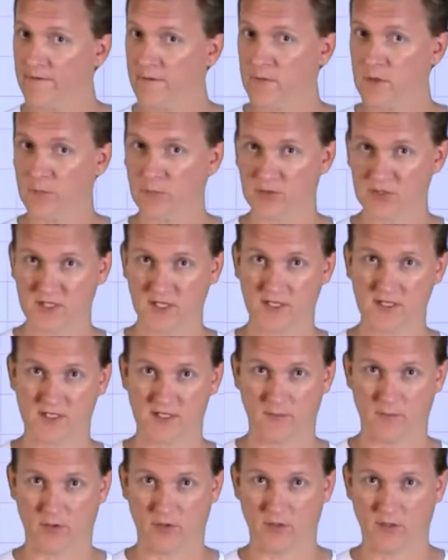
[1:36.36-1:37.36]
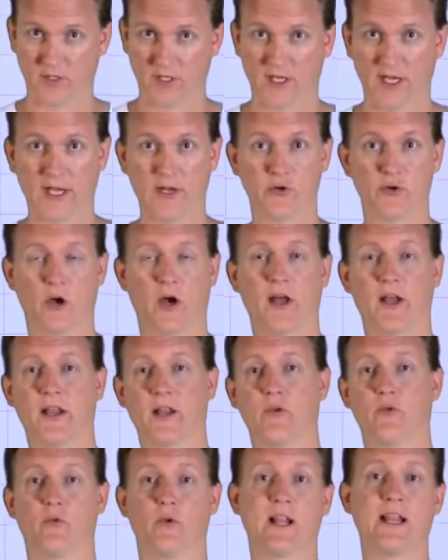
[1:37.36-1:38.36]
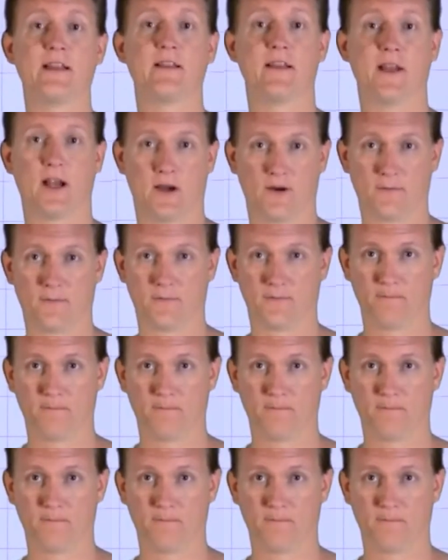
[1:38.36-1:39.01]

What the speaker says: from the percent symbol, and draw it in right there.